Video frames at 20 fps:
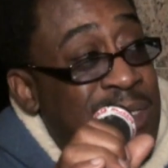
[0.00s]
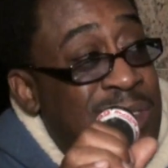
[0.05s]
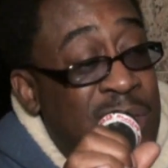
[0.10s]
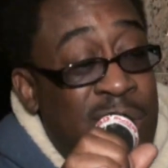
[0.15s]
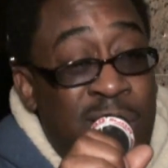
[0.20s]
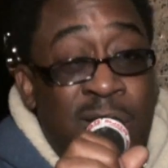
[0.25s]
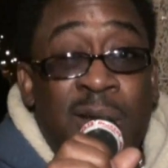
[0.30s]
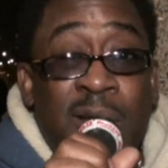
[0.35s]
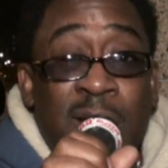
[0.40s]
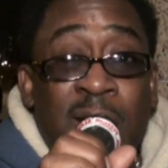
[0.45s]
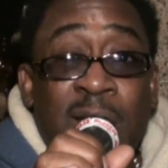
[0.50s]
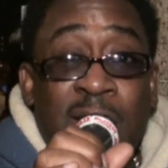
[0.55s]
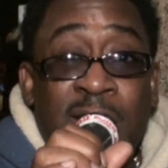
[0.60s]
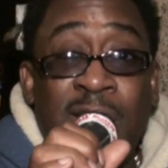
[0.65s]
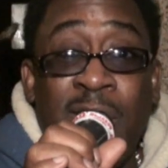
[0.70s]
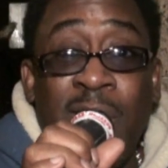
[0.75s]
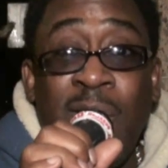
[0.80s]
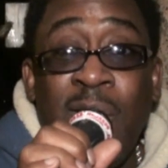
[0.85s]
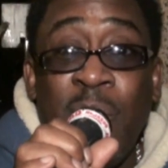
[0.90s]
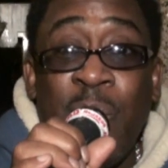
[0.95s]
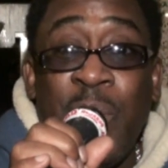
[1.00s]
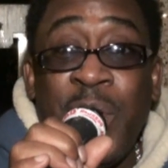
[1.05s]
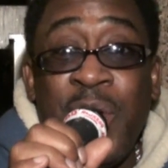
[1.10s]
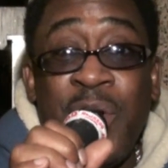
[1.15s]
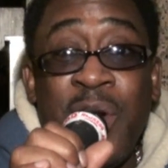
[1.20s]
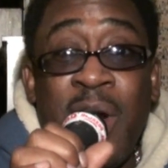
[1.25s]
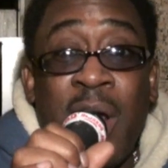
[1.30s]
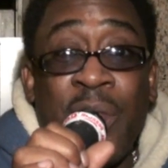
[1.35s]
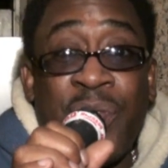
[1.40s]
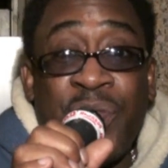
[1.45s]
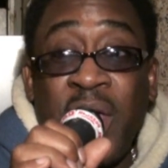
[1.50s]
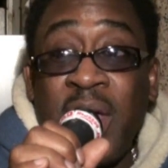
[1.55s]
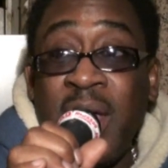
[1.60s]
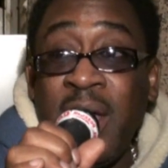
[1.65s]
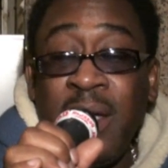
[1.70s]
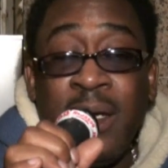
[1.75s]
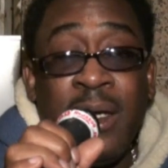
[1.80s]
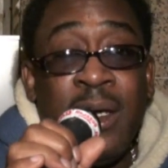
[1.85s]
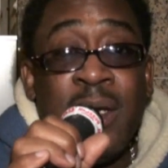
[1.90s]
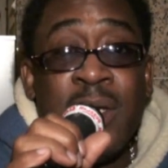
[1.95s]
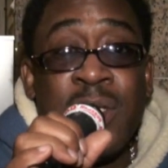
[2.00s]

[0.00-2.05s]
So, you know, we're doing our thing.